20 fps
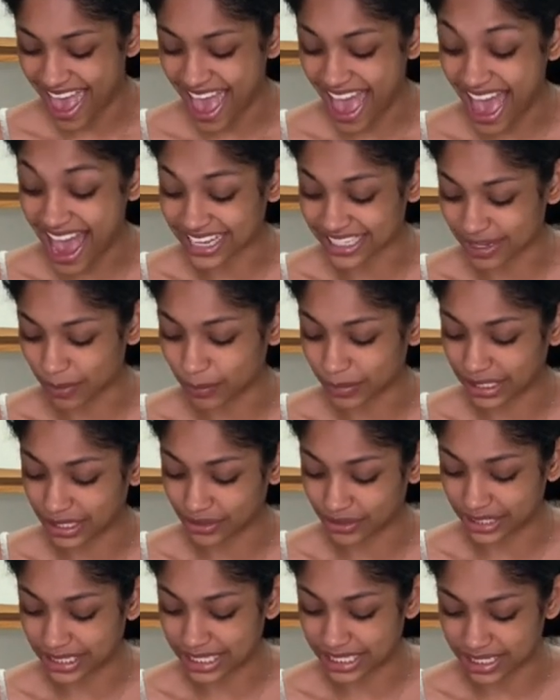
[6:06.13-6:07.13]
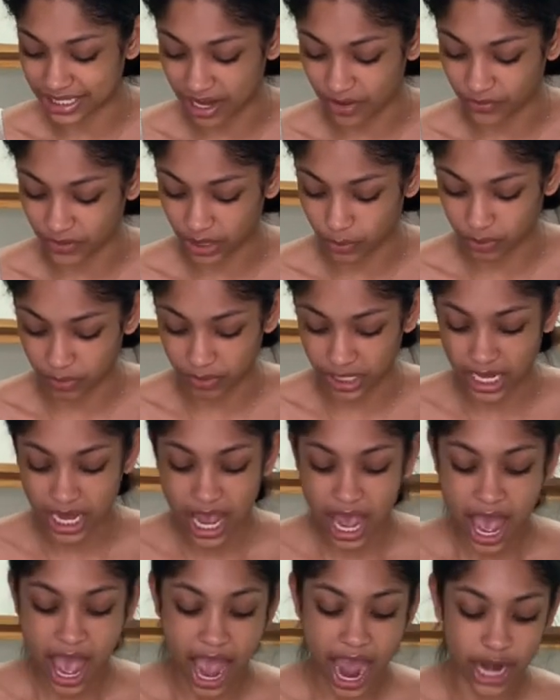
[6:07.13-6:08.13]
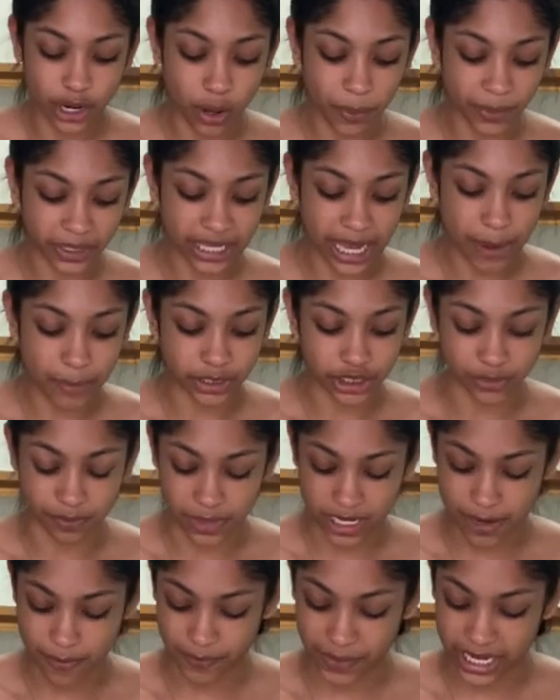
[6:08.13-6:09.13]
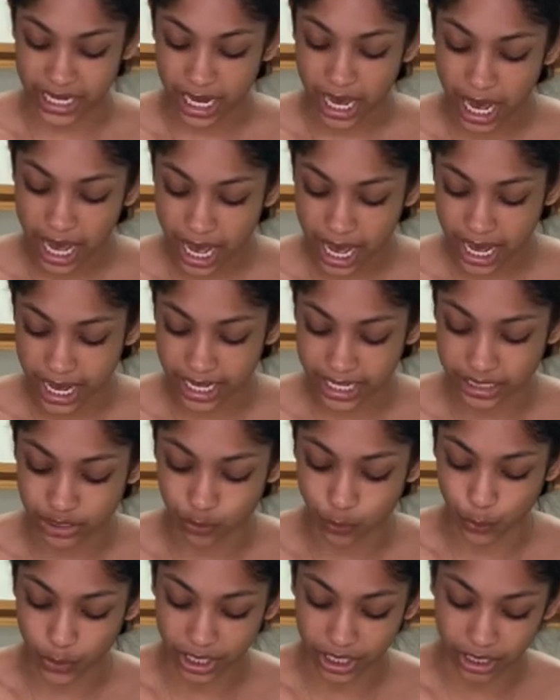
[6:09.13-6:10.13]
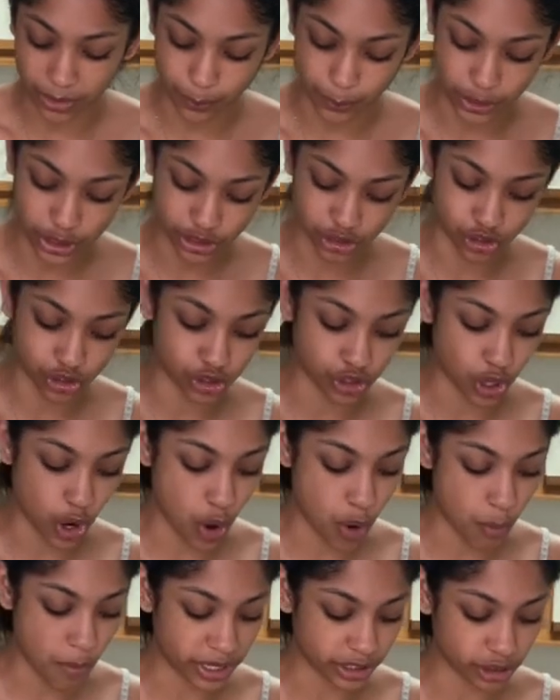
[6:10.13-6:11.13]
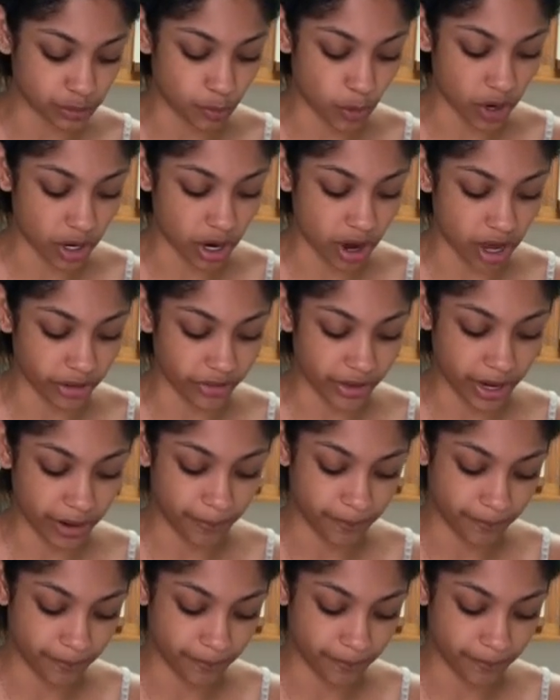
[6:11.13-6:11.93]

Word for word: as I'm literally stuffing it with meat. I don't put that much meat because we're gonna put so much more on there.